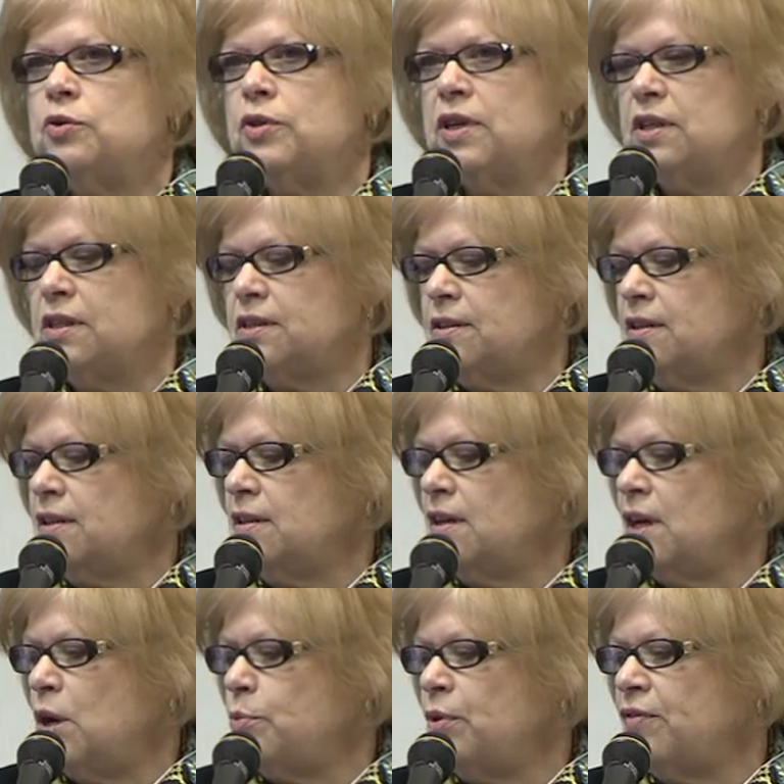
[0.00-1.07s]
these
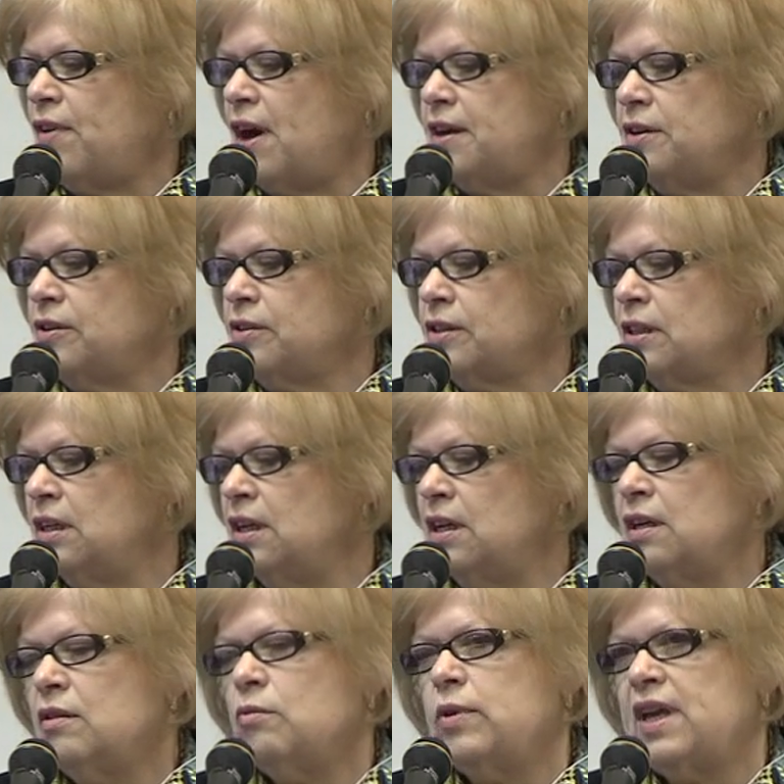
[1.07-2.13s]
providers.
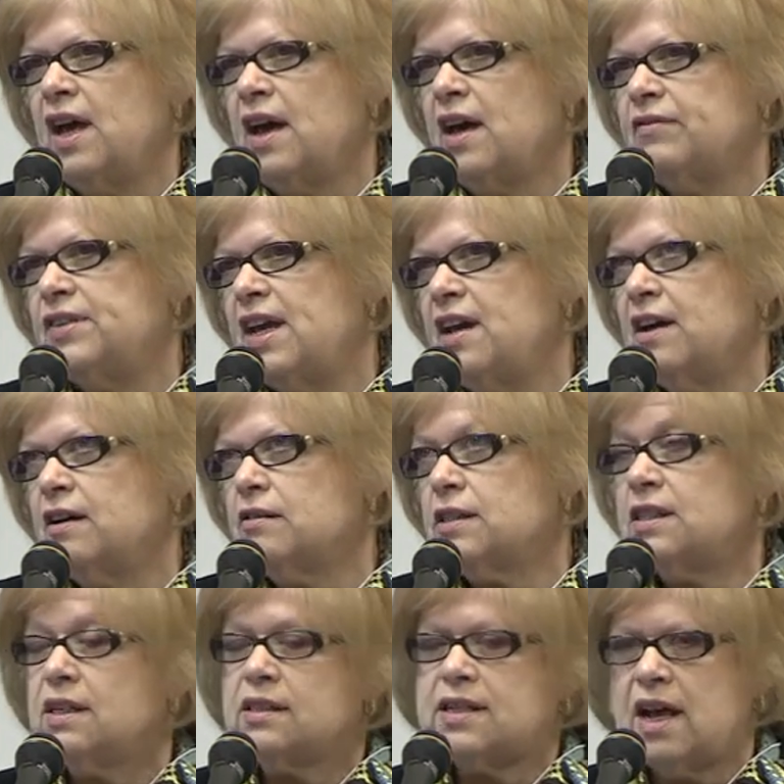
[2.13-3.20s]
We have now
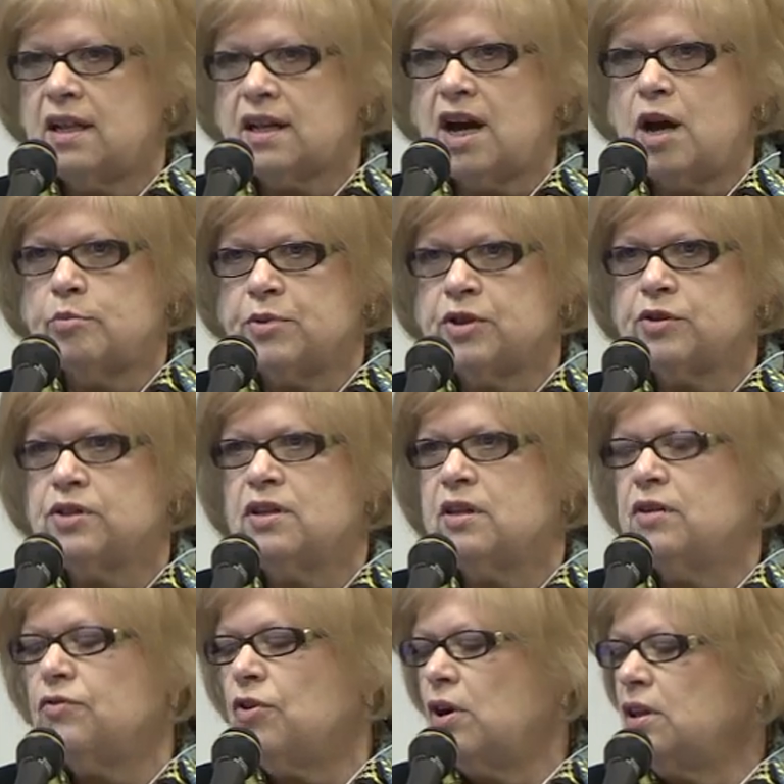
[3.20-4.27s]
six helicopters
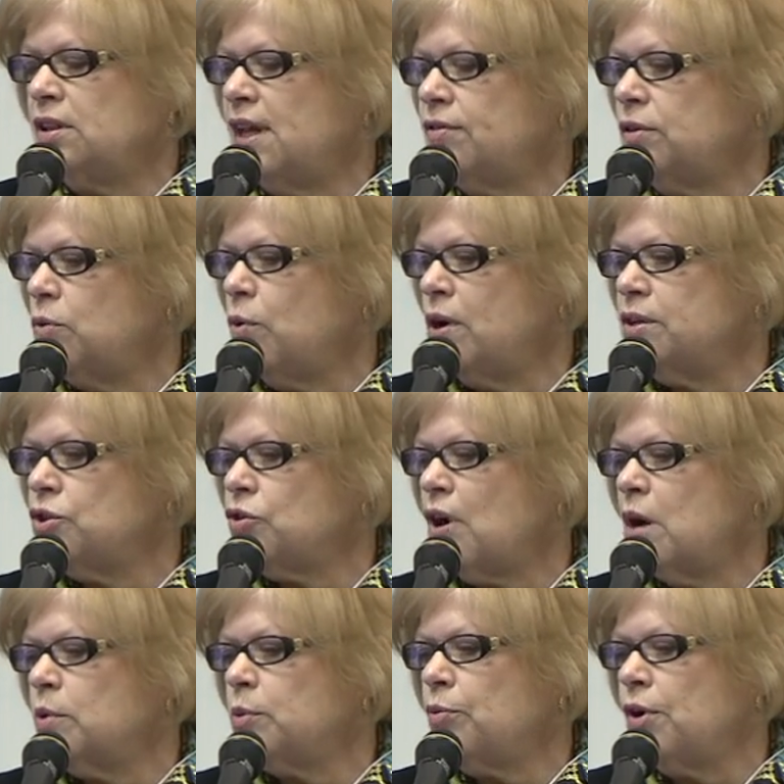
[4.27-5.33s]
for our level one
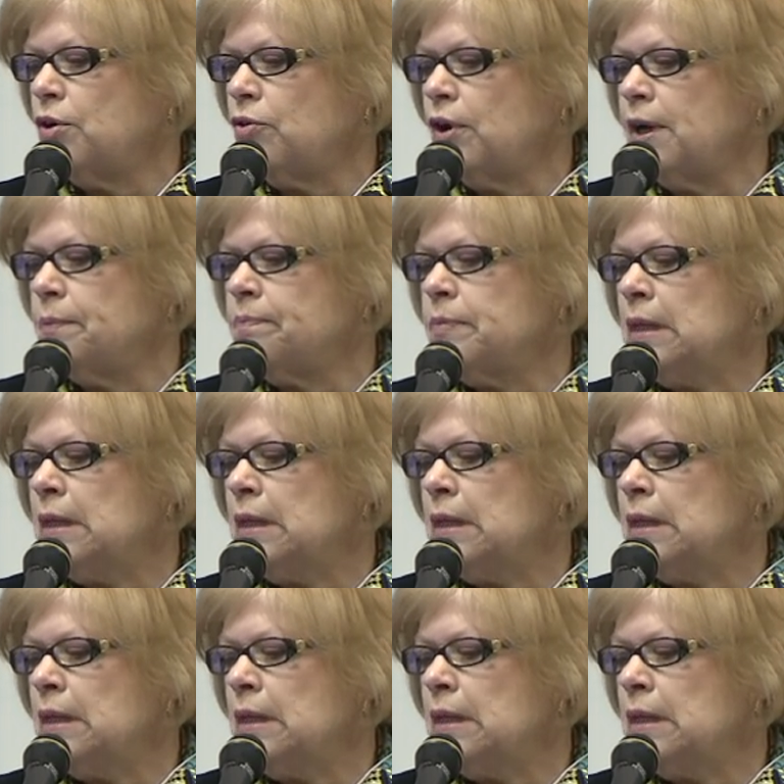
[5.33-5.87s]
trauma program